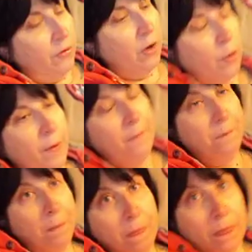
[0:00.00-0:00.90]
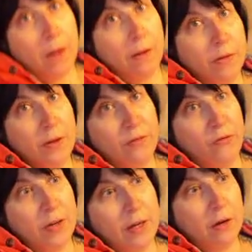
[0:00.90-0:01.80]
So, this
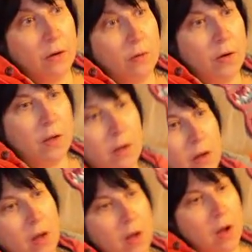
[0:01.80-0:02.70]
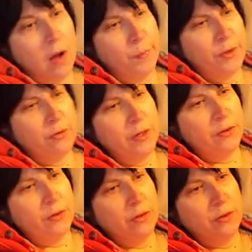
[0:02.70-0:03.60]
video, I'm
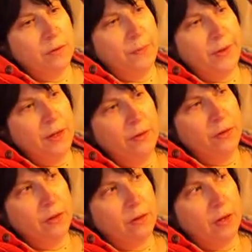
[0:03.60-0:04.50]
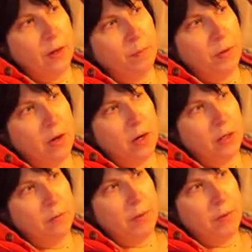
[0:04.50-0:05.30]
addressing some things that Deb talked